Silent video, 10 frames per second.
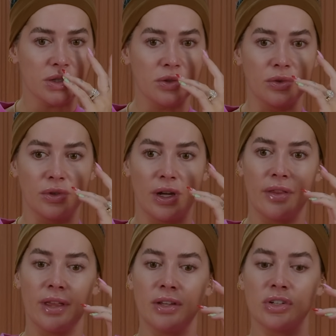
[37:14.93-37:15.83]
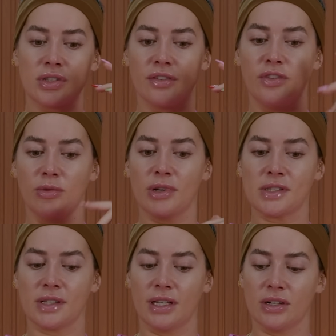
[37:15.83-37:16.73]
school, and then just a few
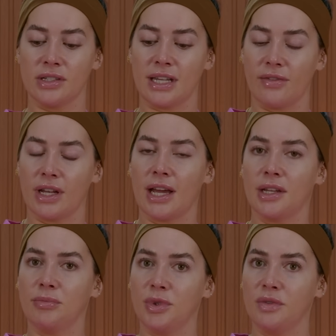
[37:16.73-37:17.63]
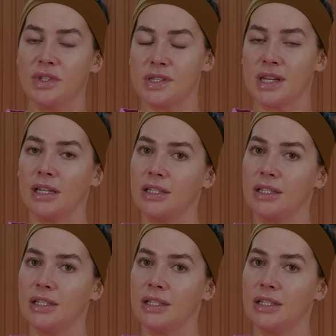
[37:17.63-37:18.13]
months later, David had to move to San